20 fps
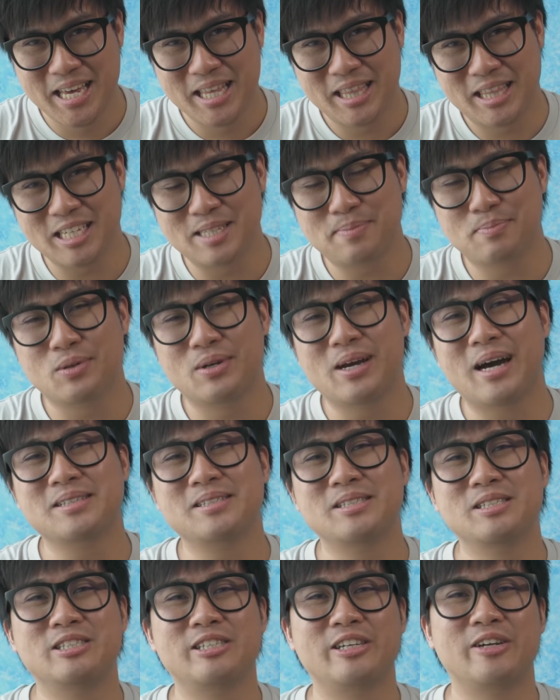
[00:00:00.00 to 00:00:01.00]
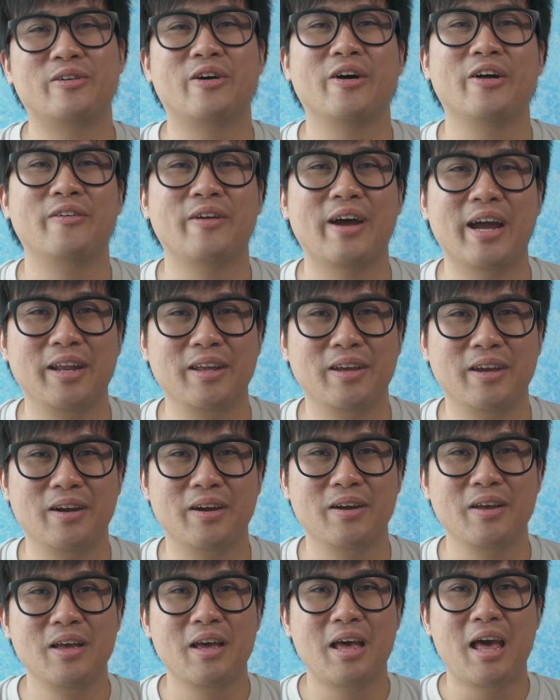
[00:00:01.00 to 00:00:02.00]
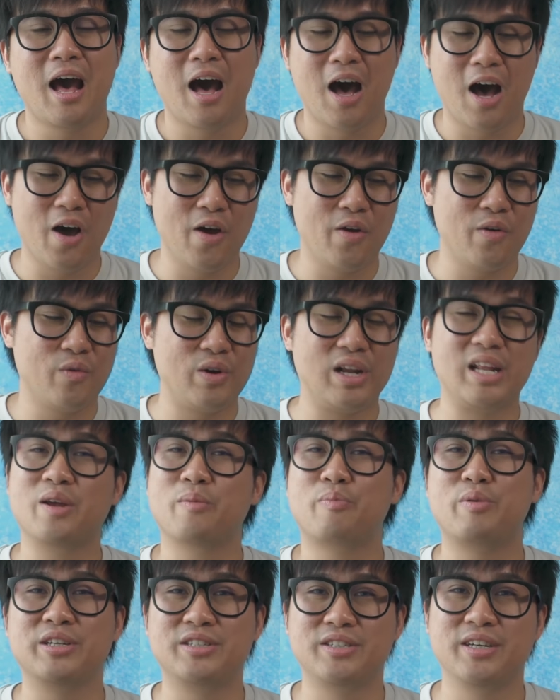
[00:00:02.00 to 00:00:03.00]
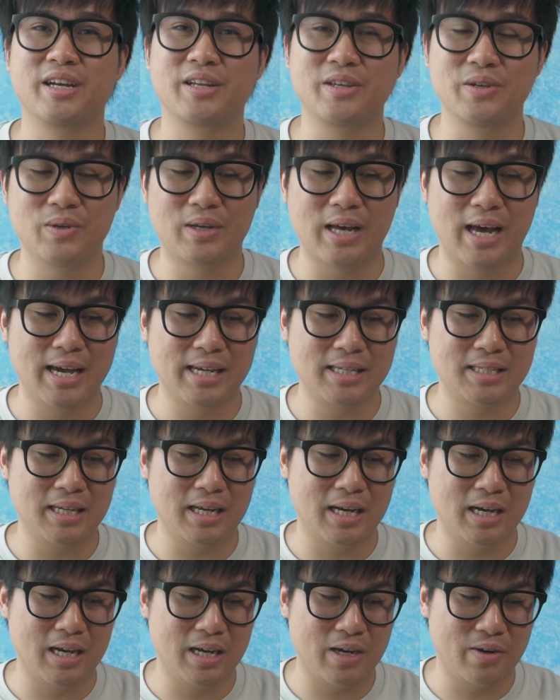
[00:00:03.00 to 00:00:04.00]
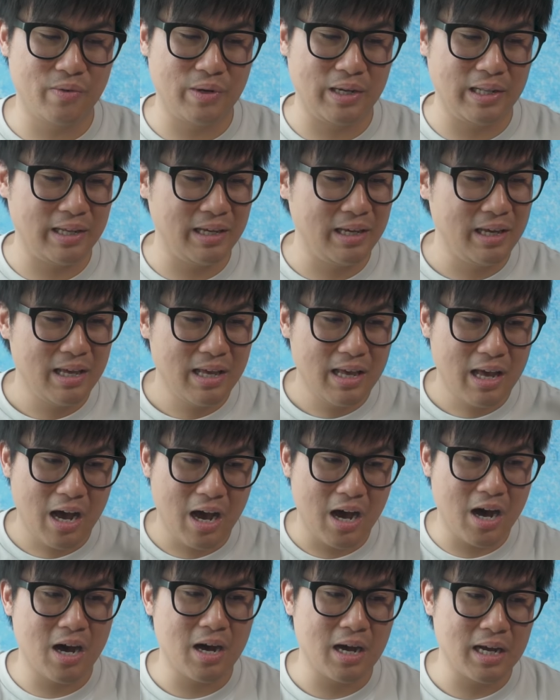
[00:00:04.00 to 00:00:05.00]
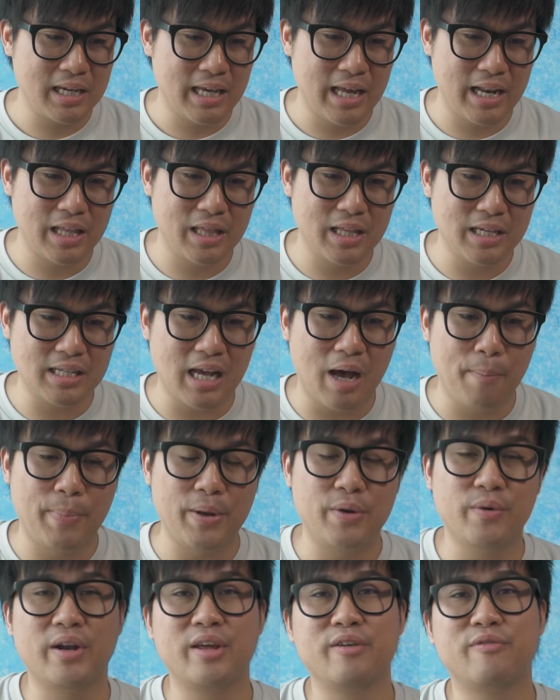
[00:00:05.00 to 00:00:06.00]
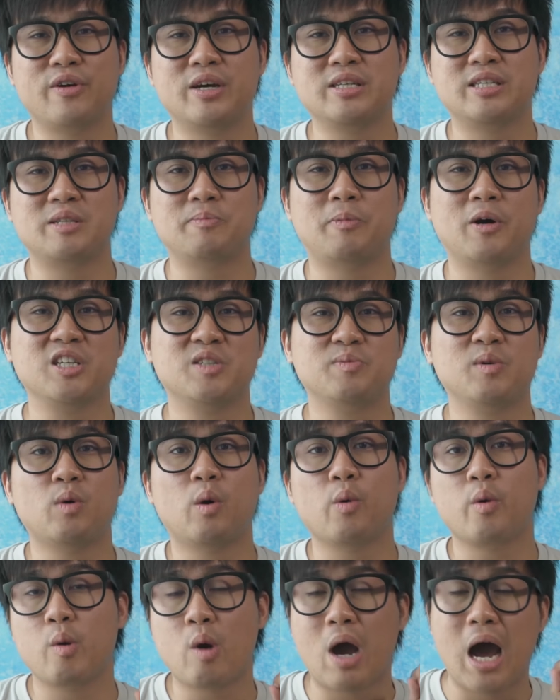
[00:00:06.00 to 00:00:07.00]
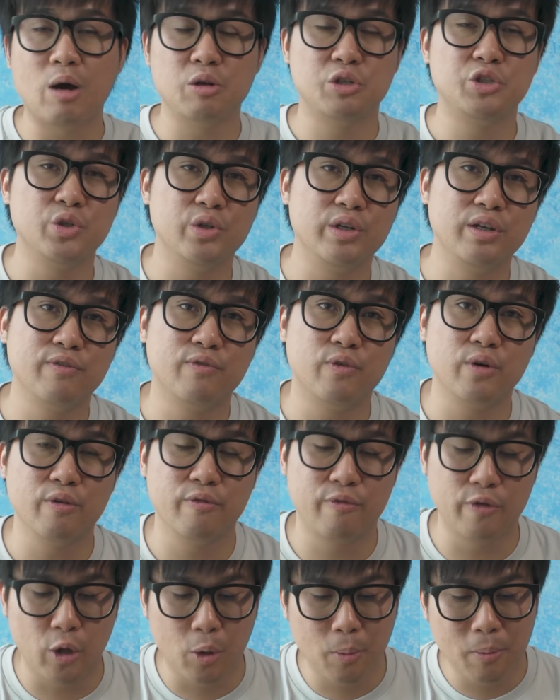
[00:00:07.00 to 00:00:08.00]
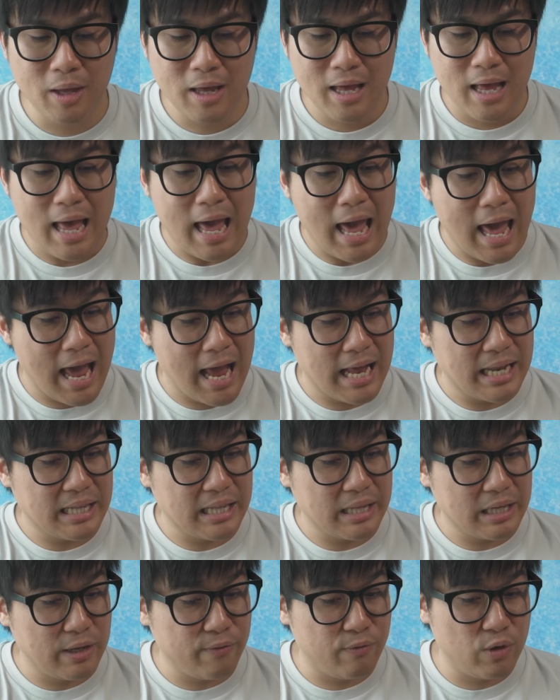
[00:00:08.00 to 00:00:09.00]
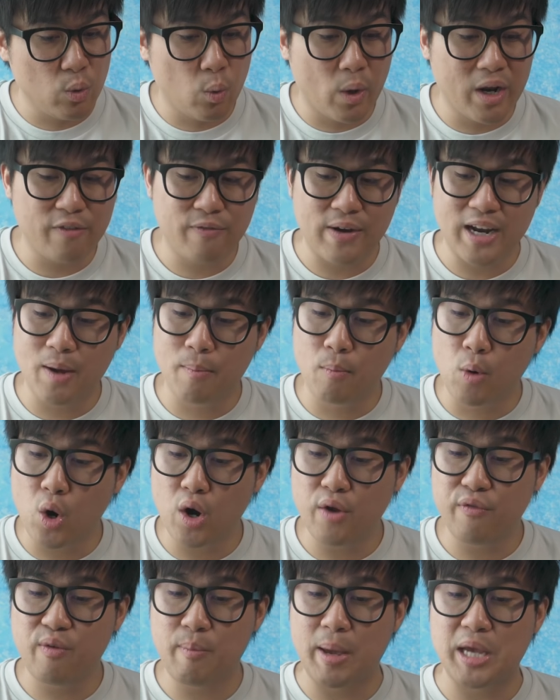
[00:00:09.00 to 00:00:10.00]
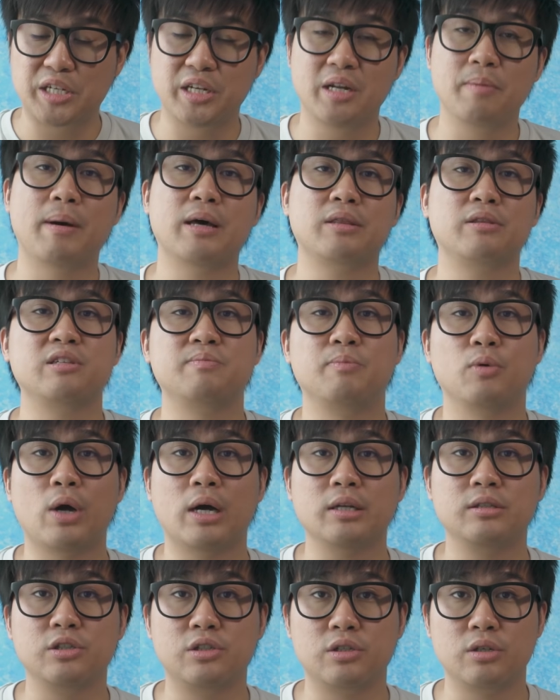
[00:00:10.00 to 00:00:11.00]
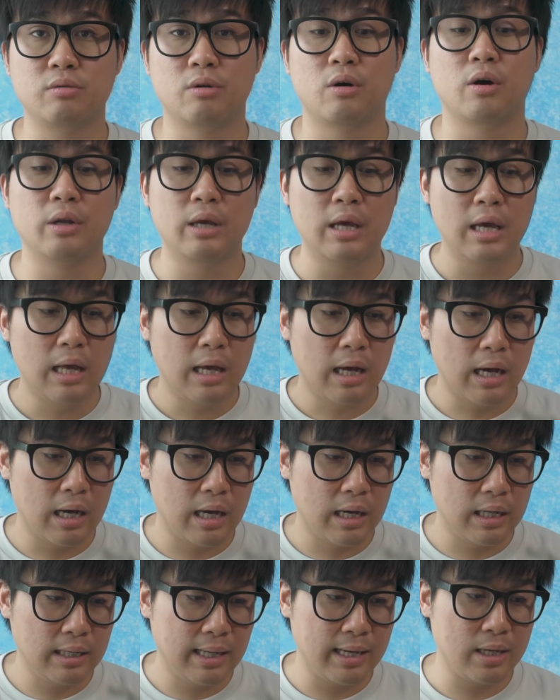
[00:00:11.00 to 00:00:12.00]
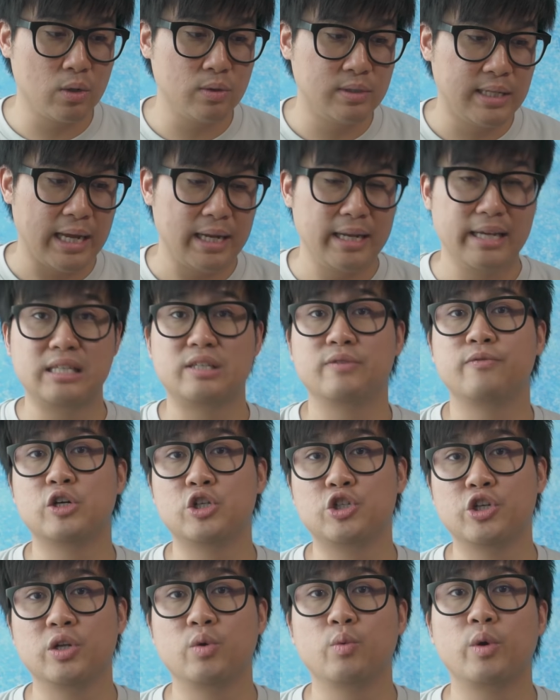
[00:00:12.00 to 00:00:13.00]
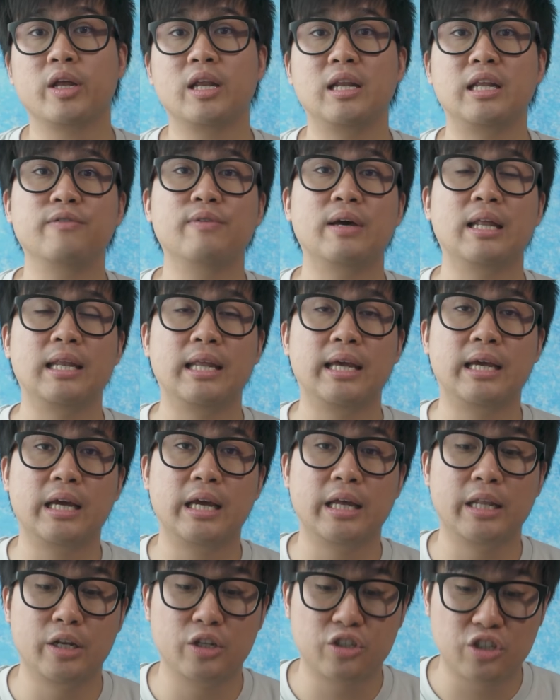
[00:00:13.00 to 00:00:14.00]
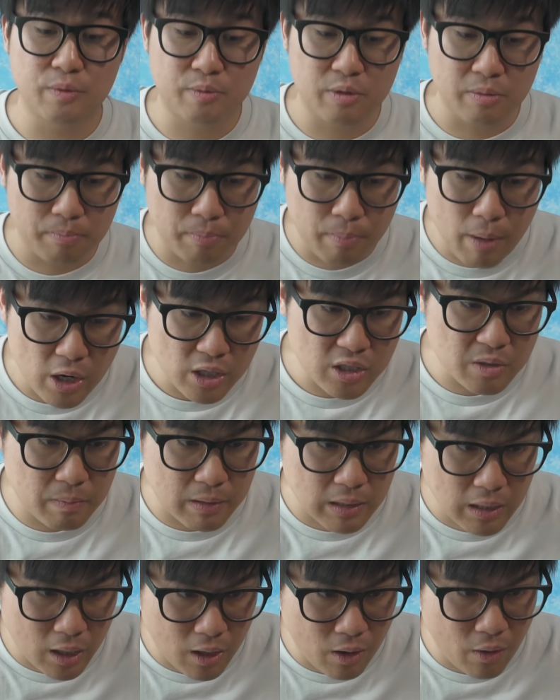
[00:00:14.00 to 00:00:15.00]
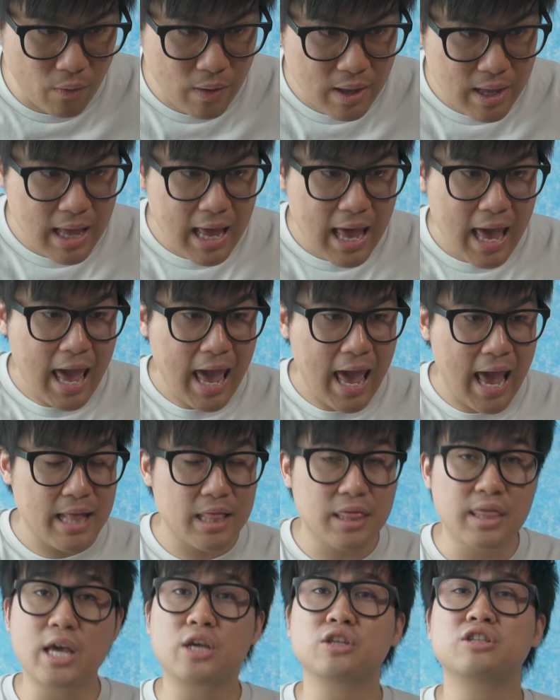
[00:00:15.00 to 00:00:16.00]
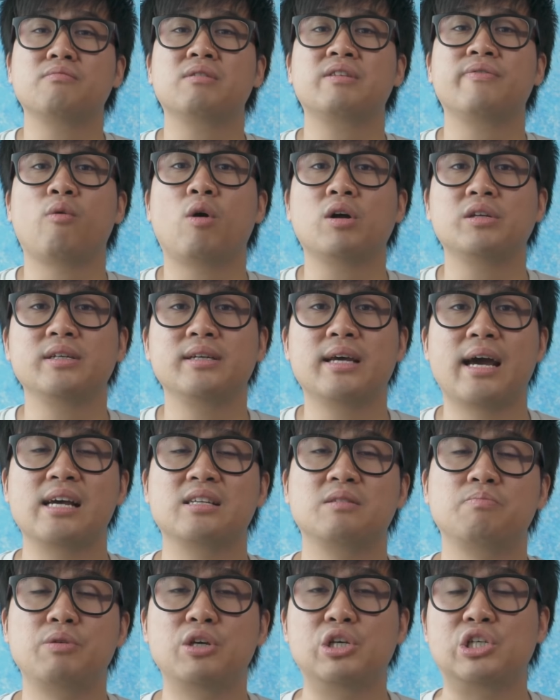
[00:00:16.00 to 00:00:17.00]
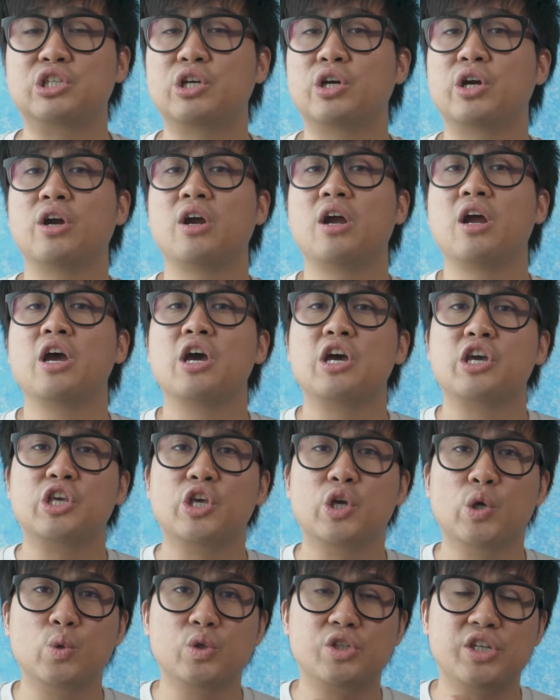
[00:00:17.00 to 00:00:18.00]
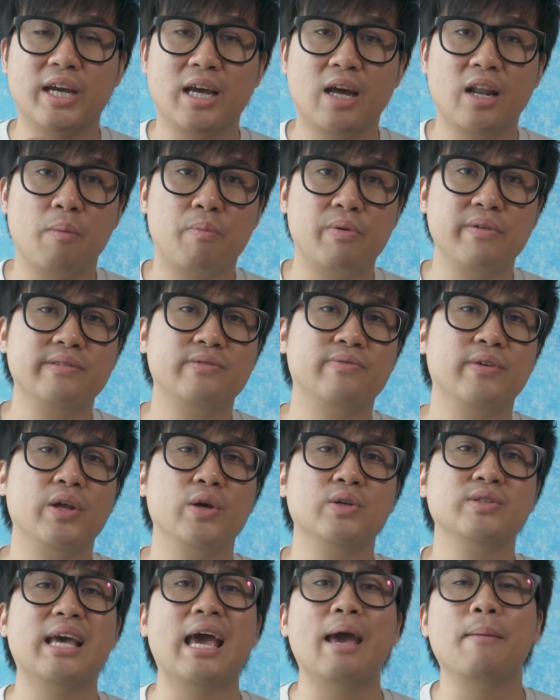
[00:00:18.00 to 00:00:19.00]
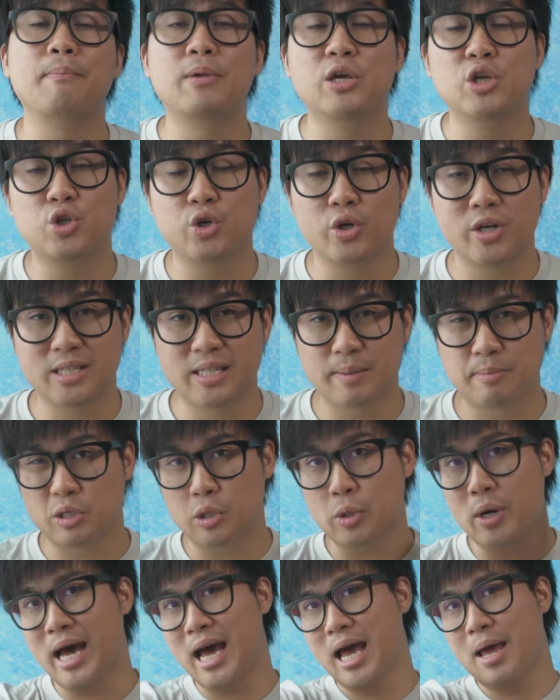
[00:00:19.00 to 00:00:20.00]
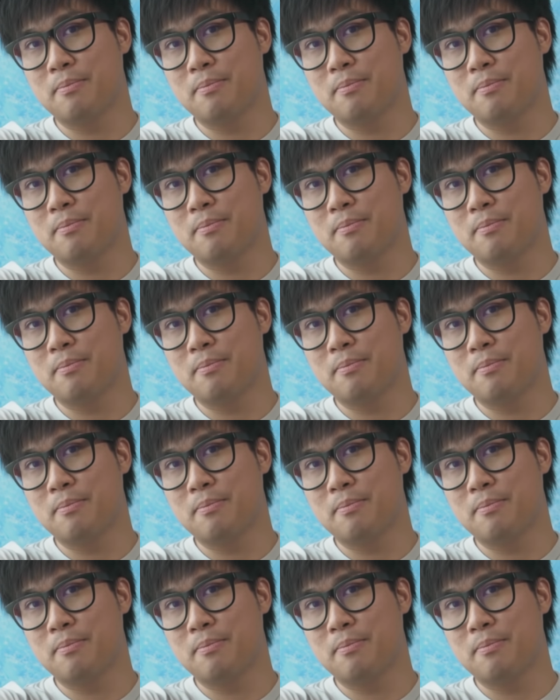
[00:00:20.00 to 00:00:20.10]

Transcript: this Bugatti Chiron right here. Uh, really appreciate you guys uh, really uh, getting this up and running for us as possible while we were out shooting for a film. And if you want to find out more information about this Bugatti Chiron uh, Lego Technics version, we're going to leave a link in the description box below. And thank you so much for watching guys. Be sure you check out our previous videos and be sure to subscribe.